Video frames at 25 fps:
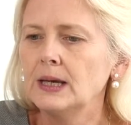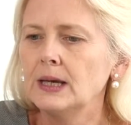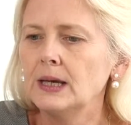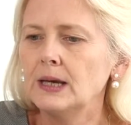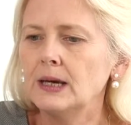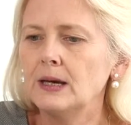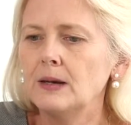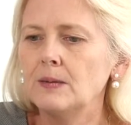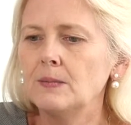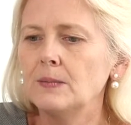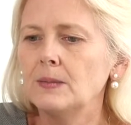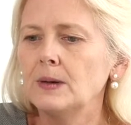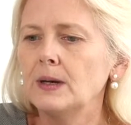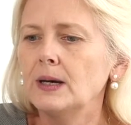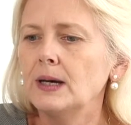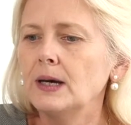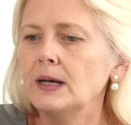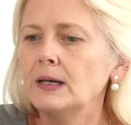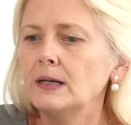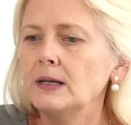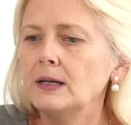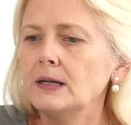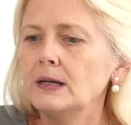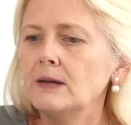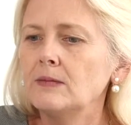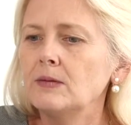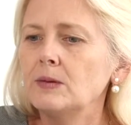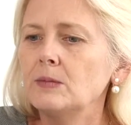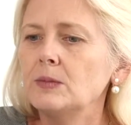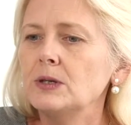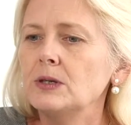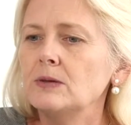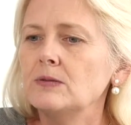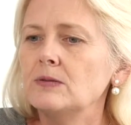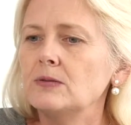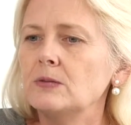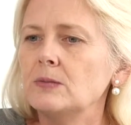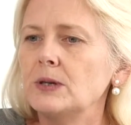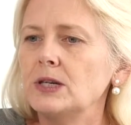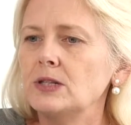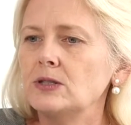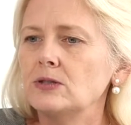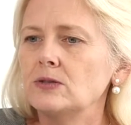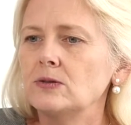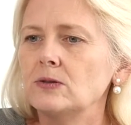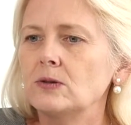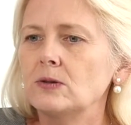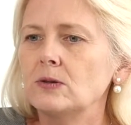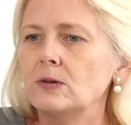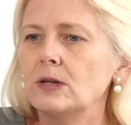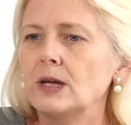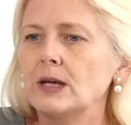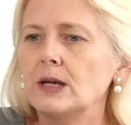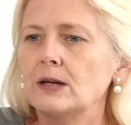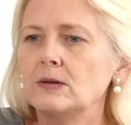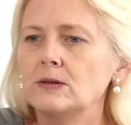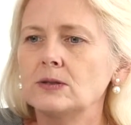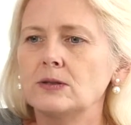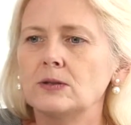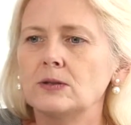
um, and then give them the information on how